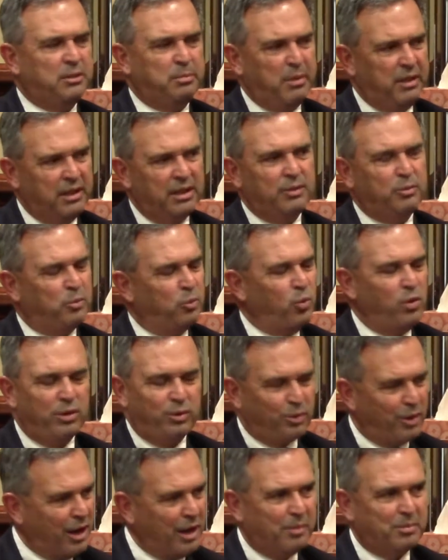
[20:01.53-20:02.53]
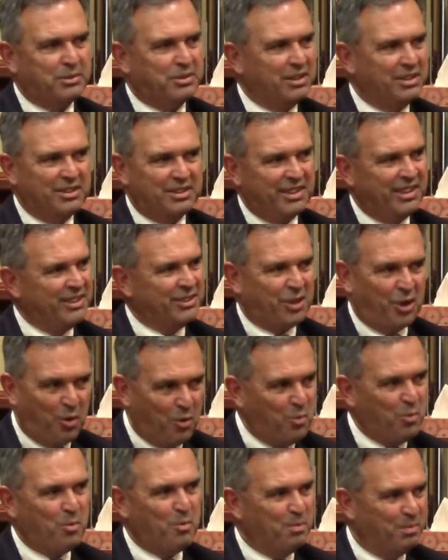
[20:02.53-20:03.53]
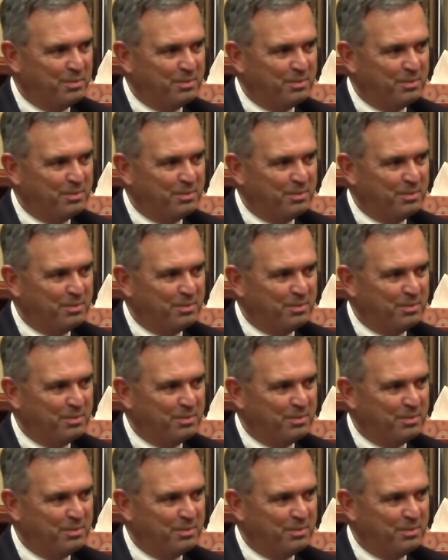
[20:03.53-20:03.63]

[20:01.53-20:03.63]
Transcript: been, Warner Robins is home.